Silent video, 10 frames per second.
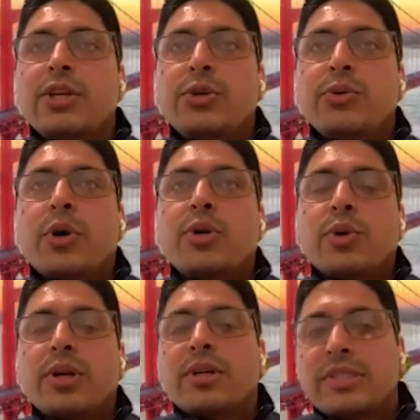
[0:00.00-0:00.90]
you want
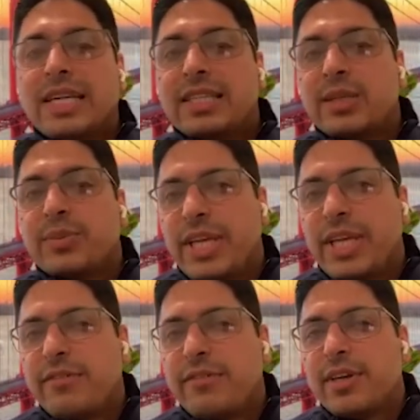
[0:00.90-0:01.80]
to understand their
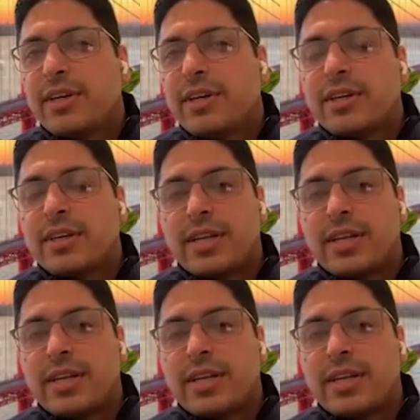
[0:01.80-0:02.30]
behavior